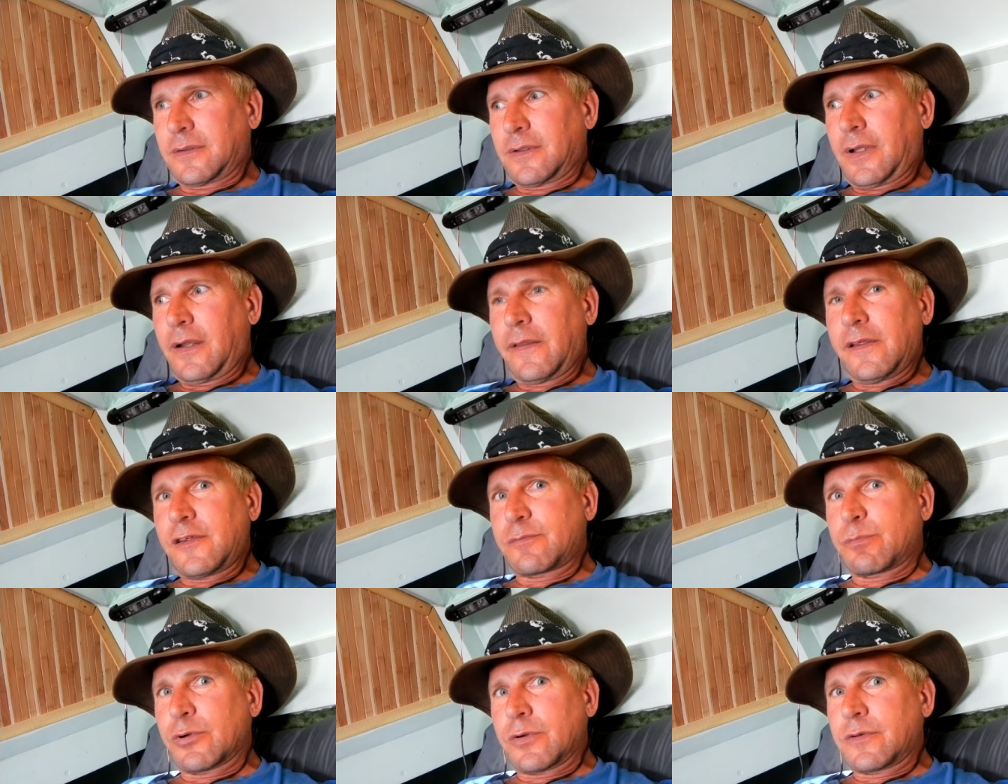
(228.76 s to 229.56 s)
a lot of
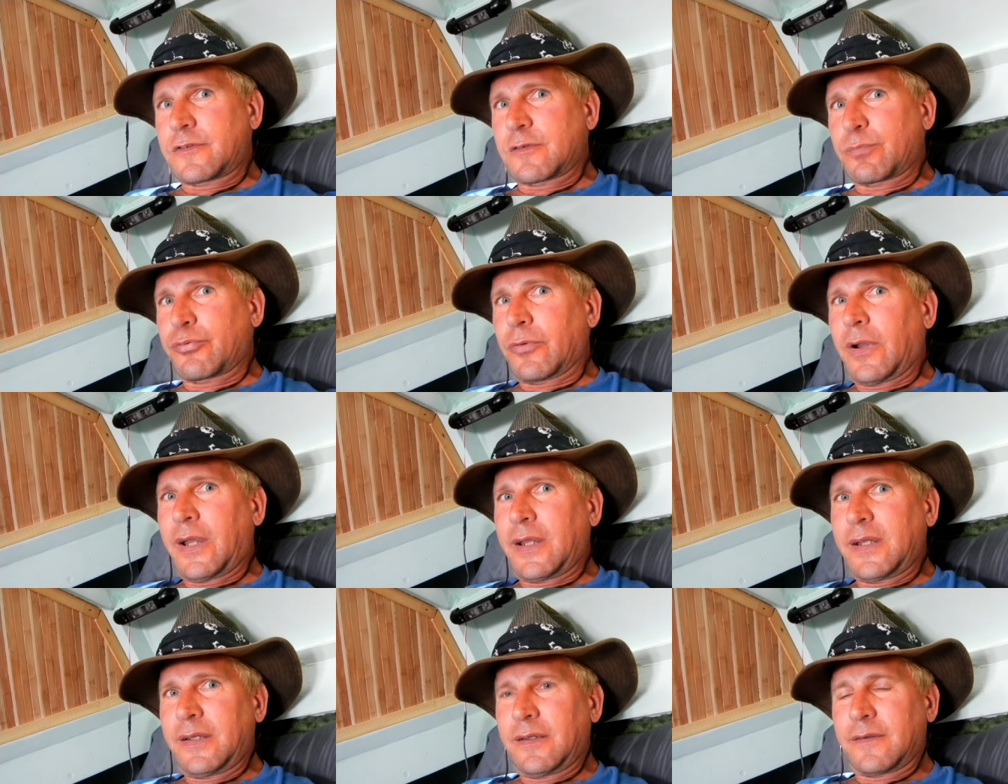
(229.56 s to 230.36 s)
these birds of
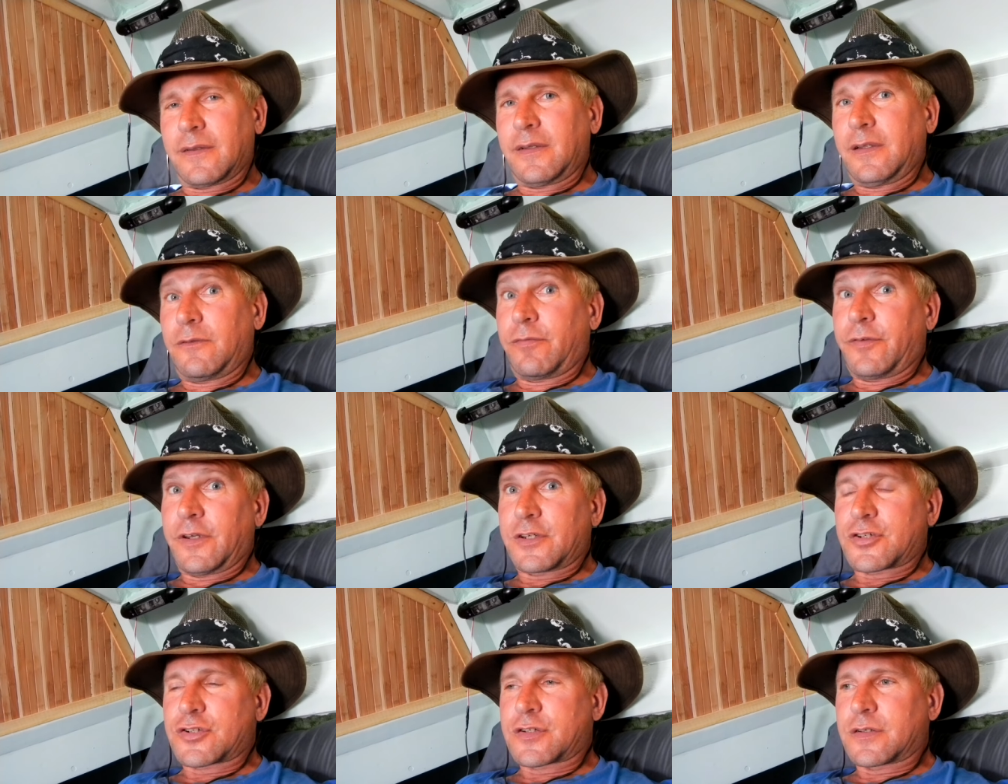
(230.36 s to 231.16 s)
prey, they need
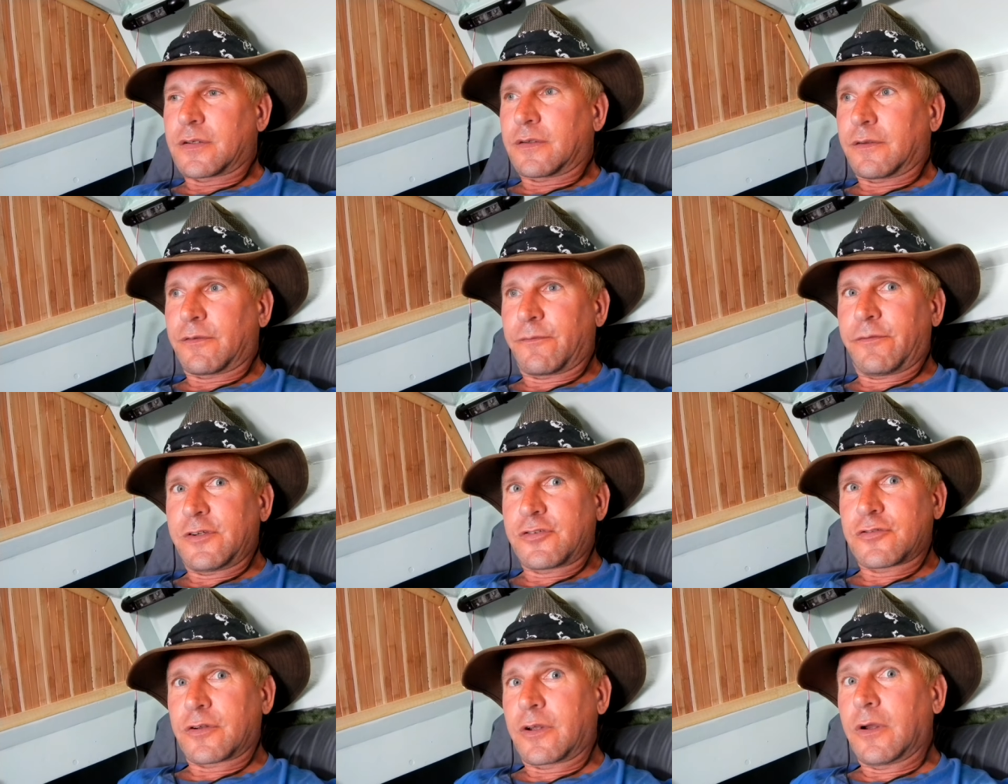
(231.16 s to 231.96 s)
fish. As the
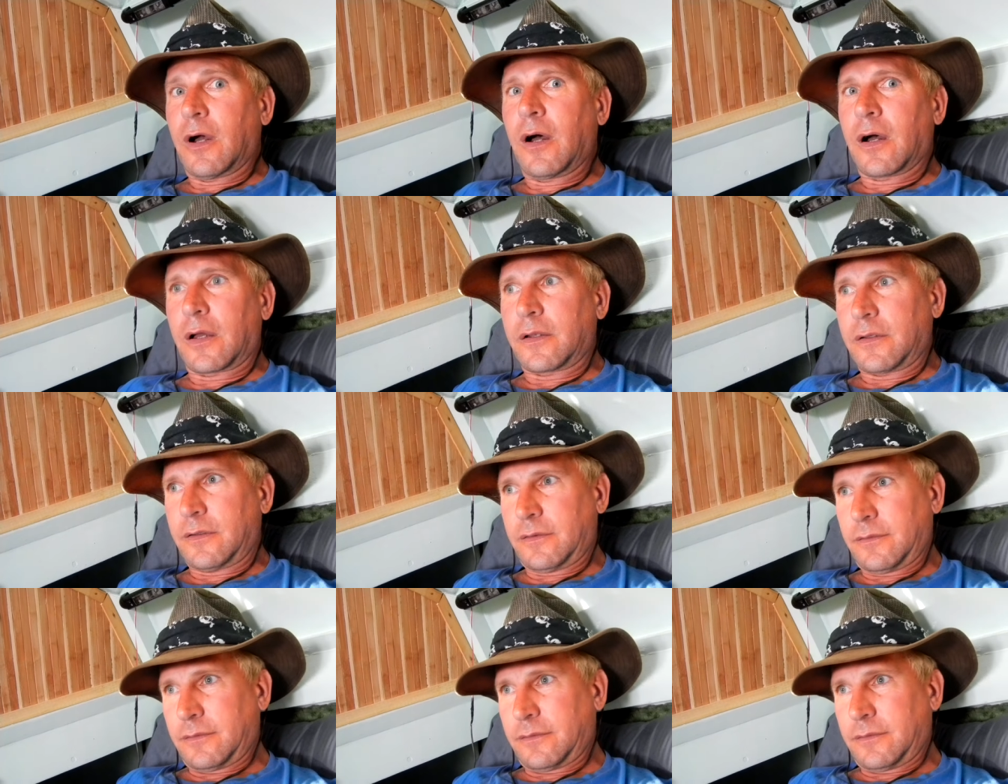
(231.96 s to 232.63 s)
fish are gone,